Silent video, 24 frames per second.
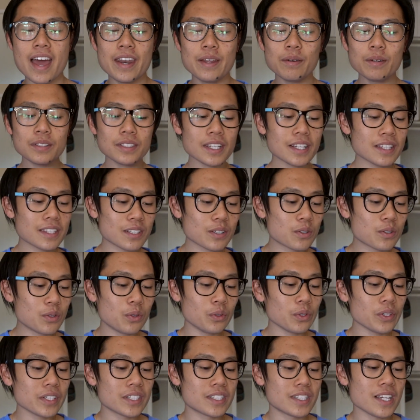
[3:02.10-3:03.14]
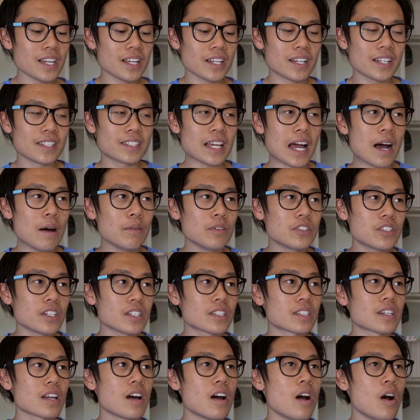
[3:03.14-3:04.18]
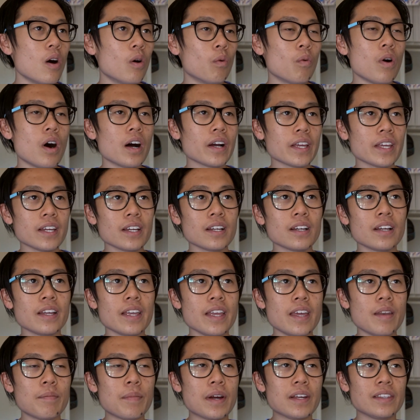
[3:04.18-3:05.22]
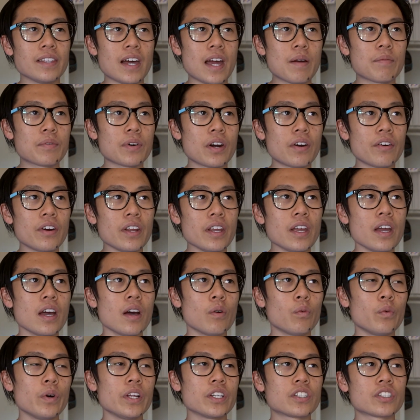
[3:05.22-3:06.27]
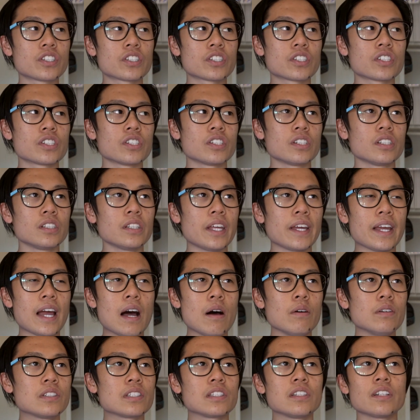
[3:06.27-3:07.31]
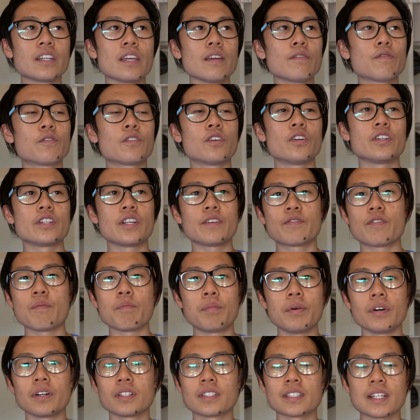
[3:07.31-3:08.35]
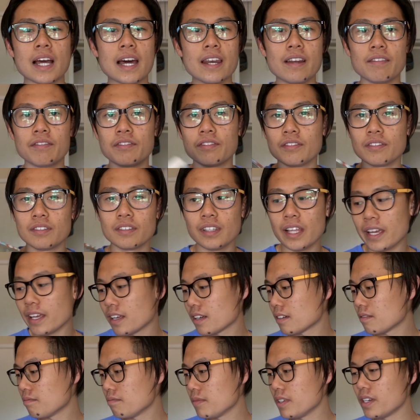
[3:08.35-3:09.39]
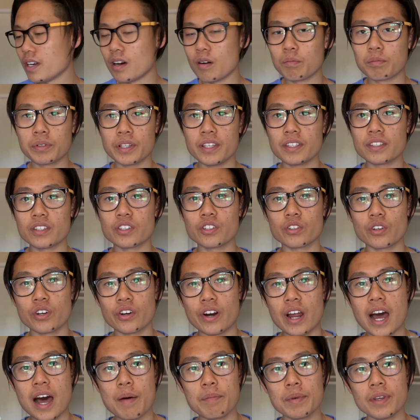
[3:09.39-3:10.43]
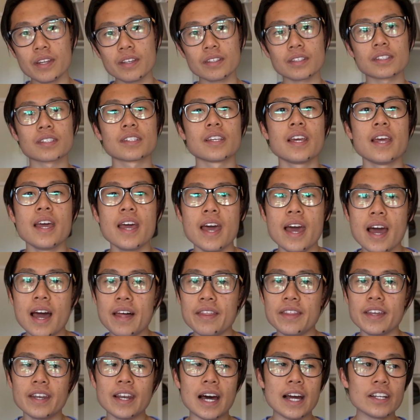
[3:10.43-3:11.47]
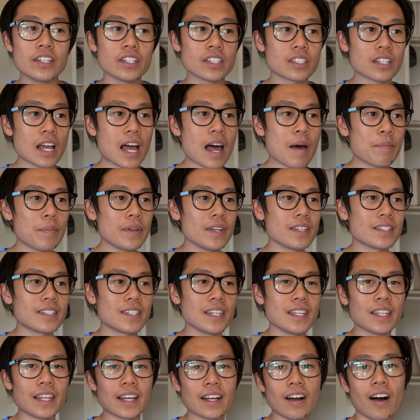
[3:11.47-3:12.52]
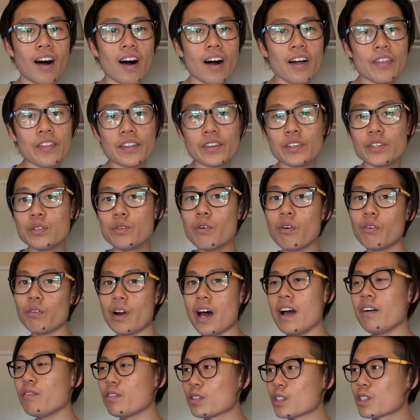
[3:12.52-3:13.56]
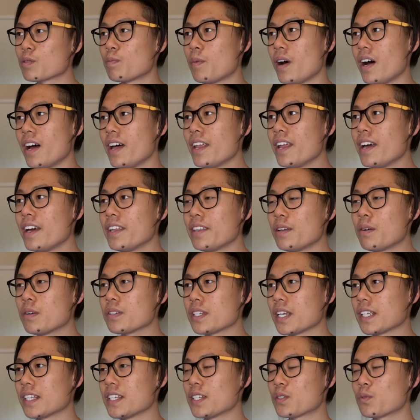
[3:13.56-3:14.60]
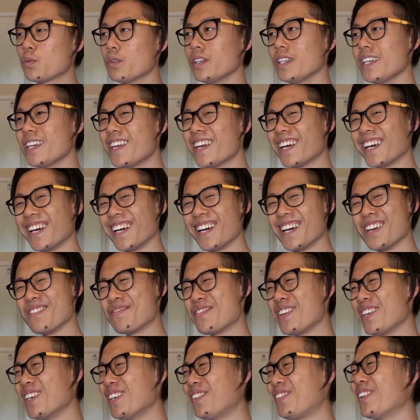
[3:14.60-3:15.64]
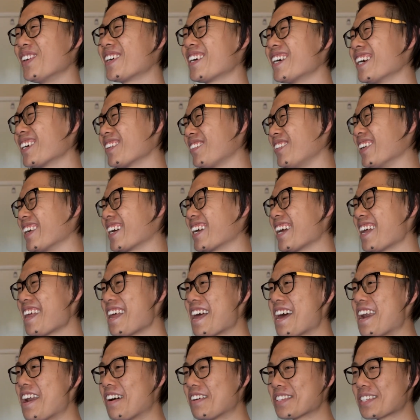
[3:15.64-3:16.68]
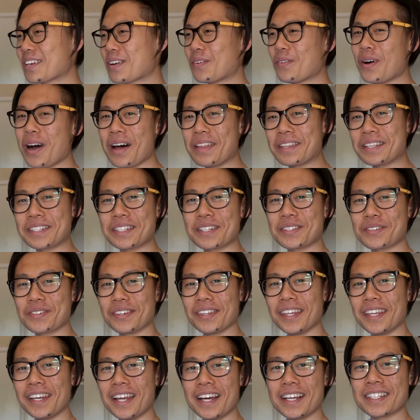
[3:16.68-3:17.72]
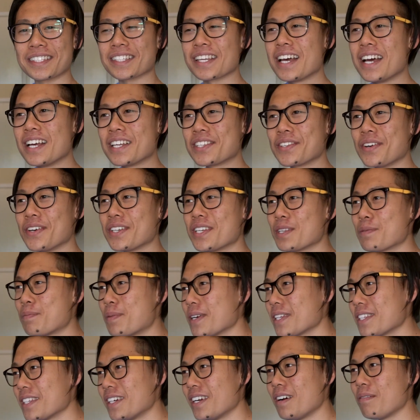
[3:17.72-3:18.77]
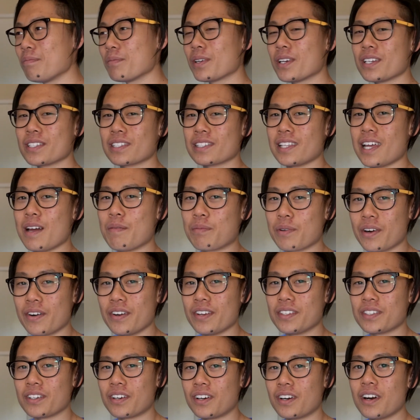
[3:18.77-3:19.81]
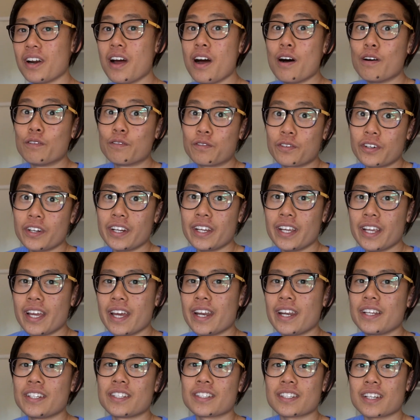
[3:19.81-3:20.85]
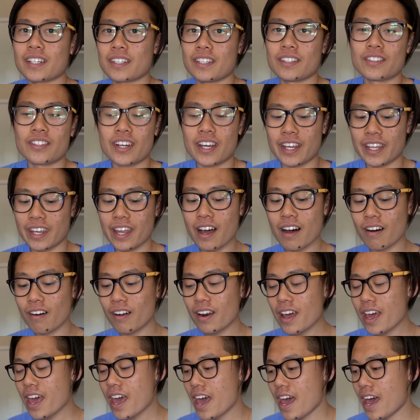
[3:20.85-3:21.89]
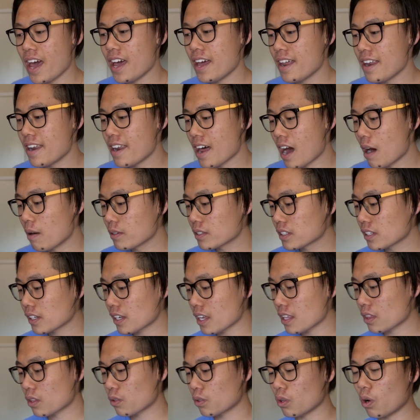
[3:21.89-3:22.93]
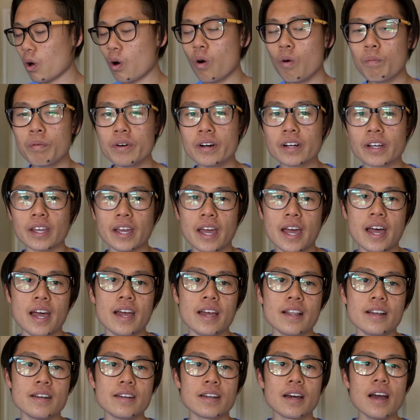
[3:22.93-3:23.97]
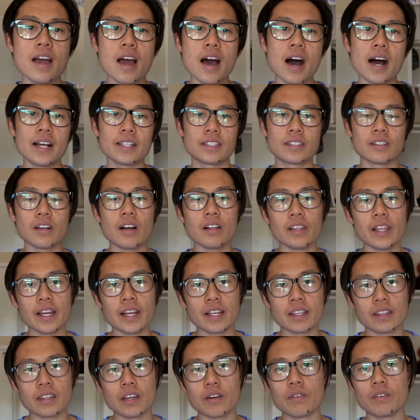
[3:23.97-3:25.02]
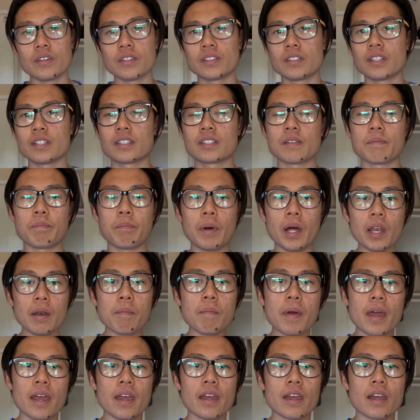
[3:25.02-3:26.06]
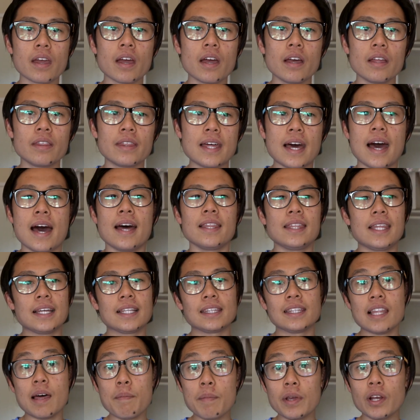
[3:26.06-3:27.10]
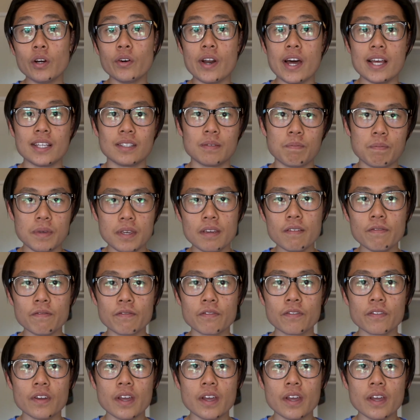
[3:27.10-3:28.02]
and it was like the coolest thing because I was just walking in my library, which like I was looking for different books, kind of like, you know, Please Enjoy Your Happiness. And then I just happened to see like on the new arrival spot, there was like this really beautiful cookbook. And I was like, wow, this is really nice. So I just picked it up because libraries are free and I just got to check it out. And I was looking through the whole book and I saw like there was this banh mi that had like lemongrass beef.